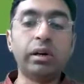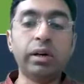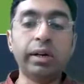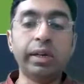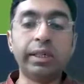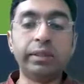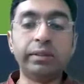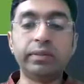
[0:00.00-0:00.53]

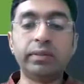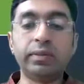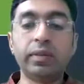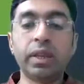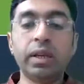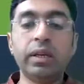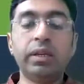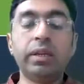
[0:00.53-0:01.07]
learning,
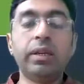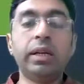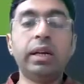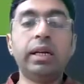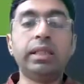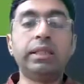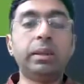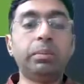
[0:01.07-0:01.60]

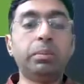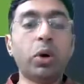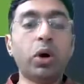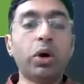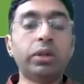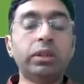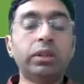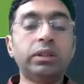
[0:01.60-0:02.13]
it is
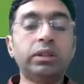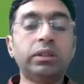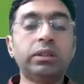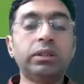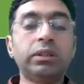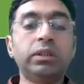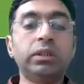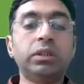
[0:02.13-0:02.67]
important
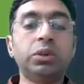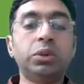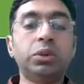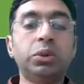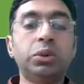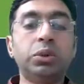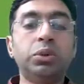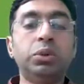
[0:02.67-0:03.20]

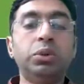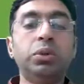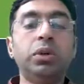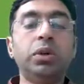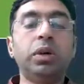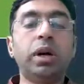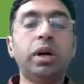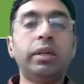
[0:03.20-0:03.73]
to
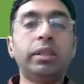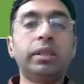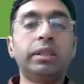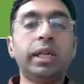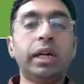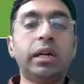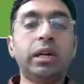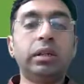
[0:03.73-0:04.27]

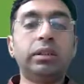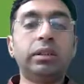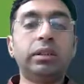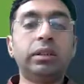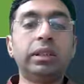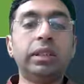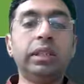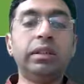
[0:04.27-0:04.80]
understand the
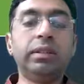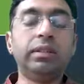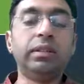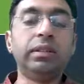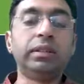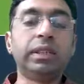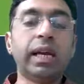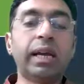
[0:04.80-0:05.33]
three
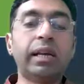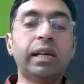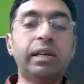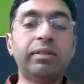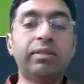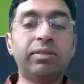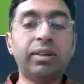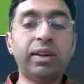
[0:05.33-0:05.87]

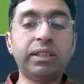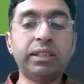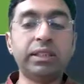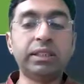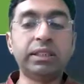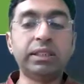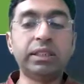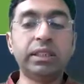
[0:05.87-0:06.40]
cyclic
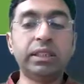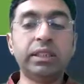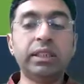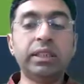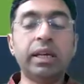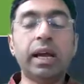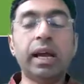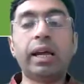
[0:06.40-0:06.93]
phases
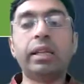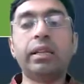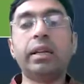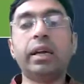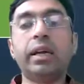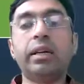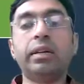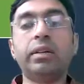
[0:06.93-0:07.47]
and
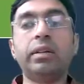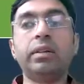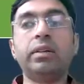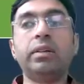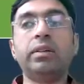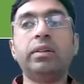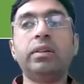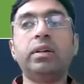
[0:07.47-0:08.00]
then uh,
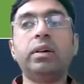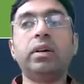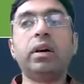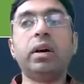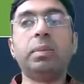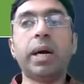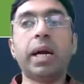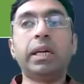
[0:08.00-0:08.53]

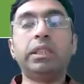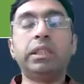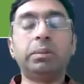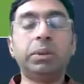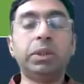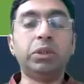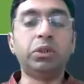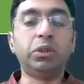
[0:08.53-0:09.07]
a
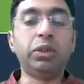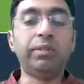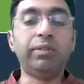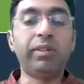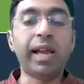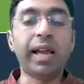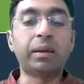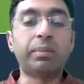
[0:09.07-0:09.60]
participant to
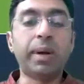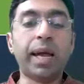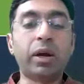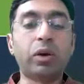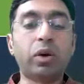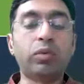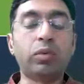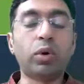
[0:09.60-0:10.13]
reflect
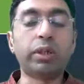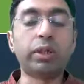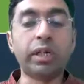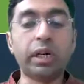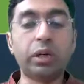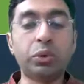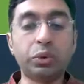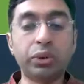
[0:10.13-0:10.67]
back on what they
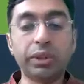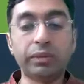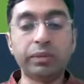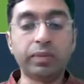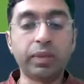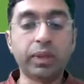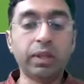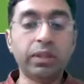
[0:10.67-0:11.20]
are doing.
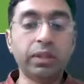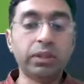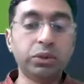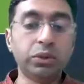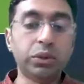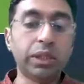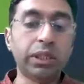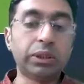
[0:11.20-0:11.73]

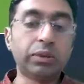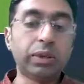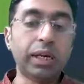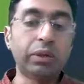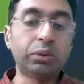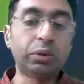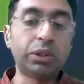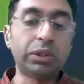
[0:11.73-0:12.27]
So that's why
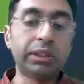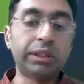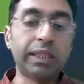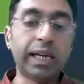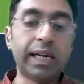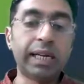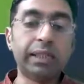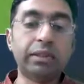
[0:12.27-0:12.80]
it was
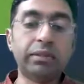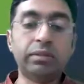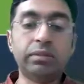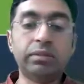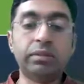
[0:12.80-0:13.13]
designed